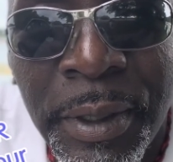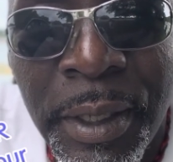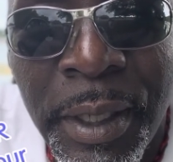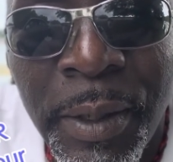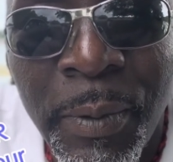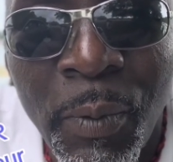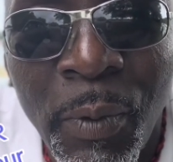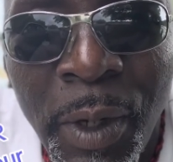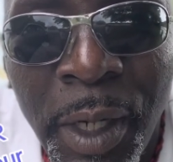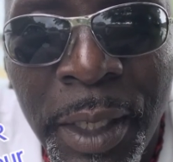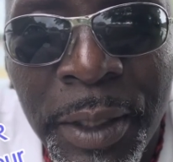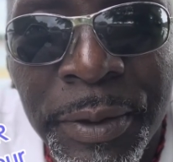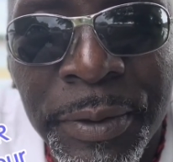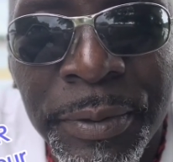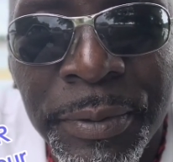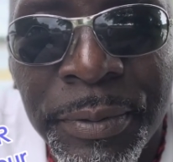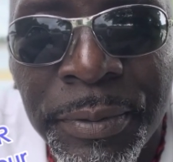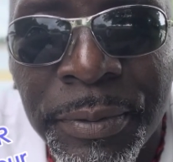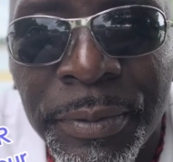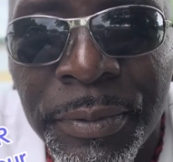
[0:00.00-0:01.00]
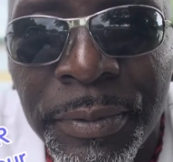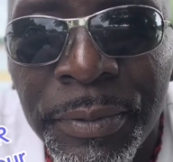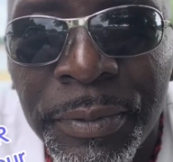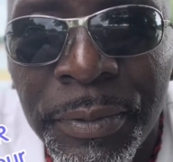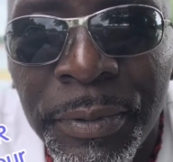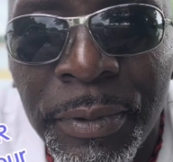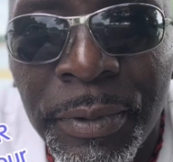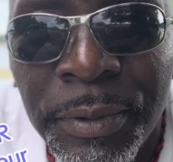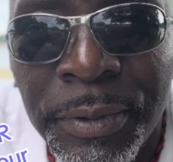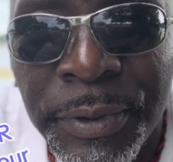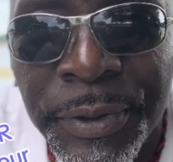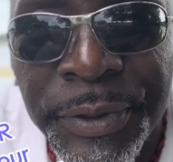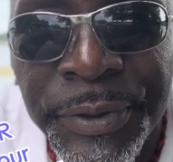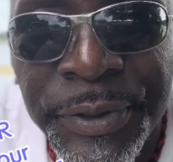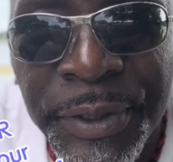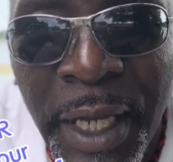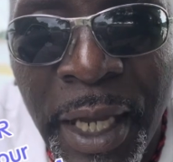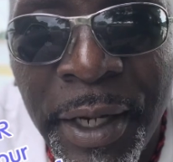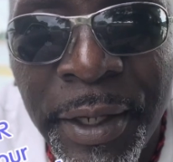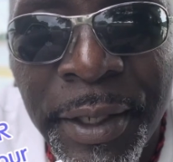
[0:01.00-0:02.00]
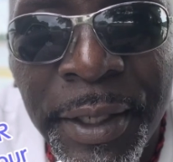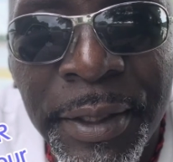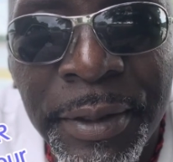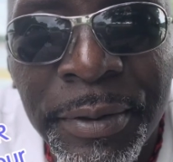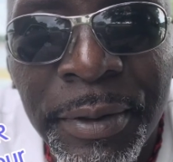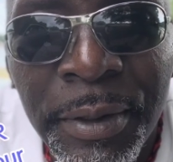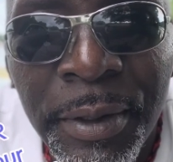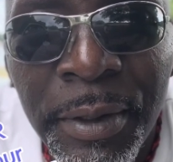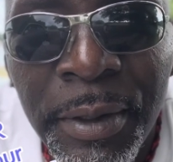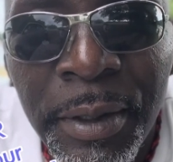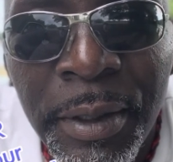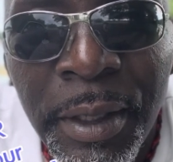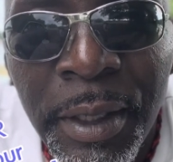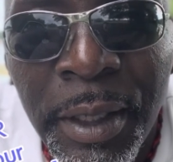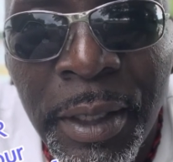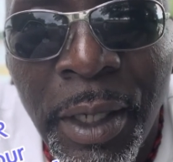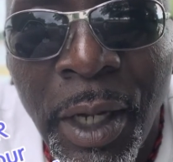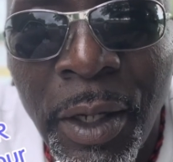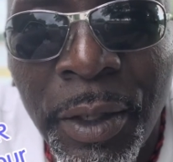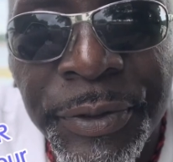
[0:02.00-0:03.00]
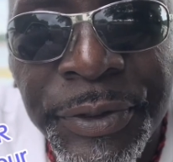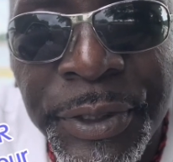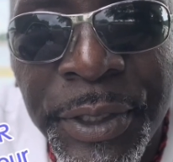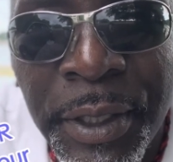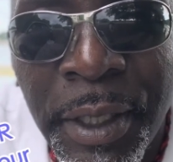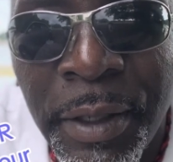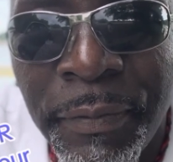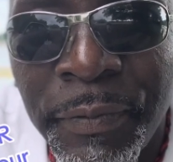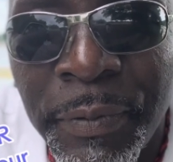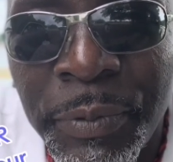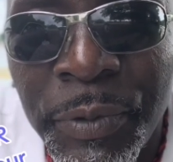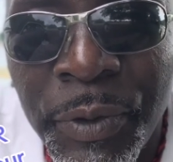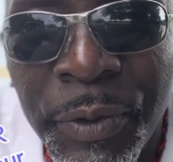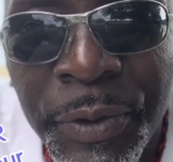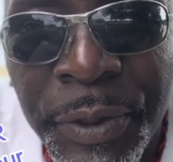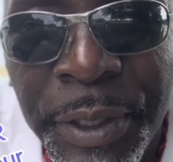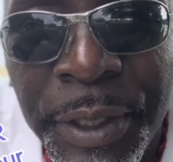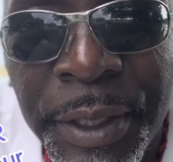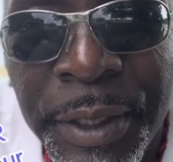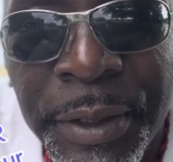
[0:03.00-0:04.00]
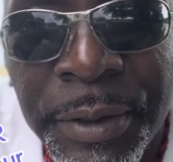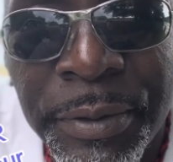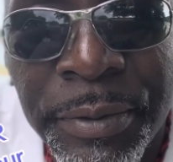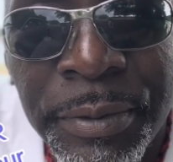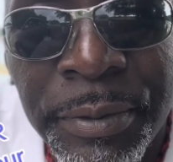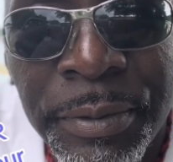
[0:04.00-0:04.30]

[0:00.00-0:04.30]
and one. Desire it and all 10 of them, you'll get it.